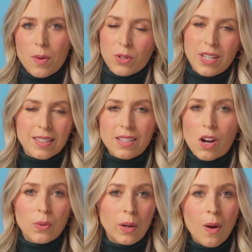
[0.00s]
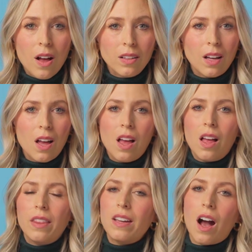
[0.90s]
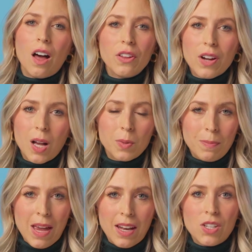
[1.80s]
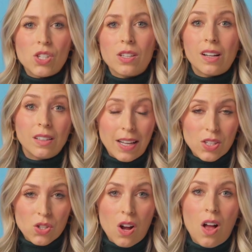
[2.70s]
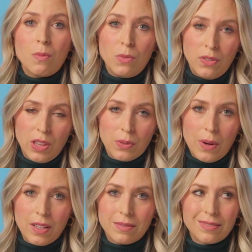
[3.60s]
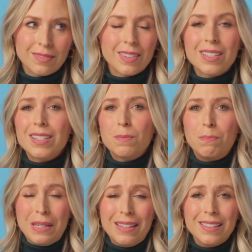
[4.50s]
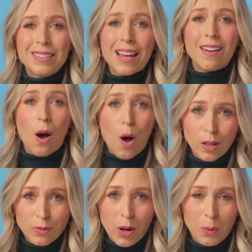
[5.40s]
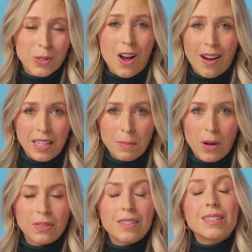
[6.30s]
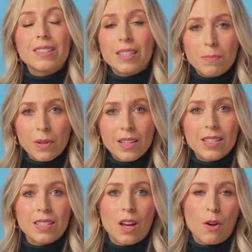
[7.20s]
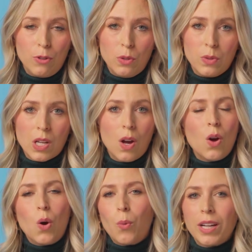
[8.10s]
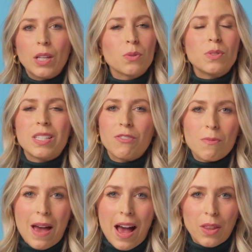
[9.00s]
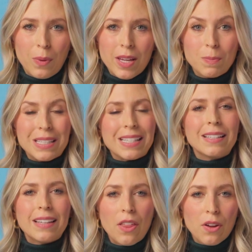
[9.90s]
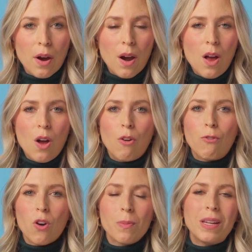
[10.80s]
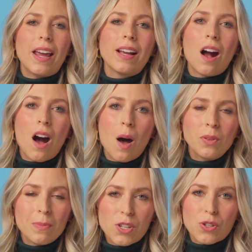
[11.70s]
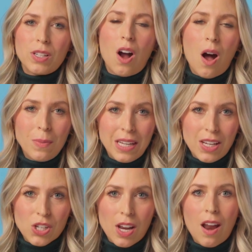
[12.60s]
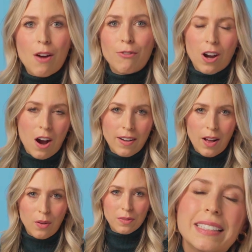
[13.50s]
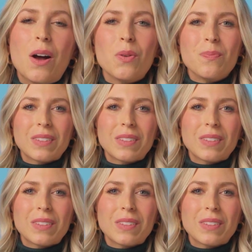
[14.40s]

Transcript: protects the artery wall, the other helps manage the cholesterol moving through it. This is beans and olive oil we're talking about, the simplest foods, working through different pathways, but together forming a complementary combination for heart health. Now,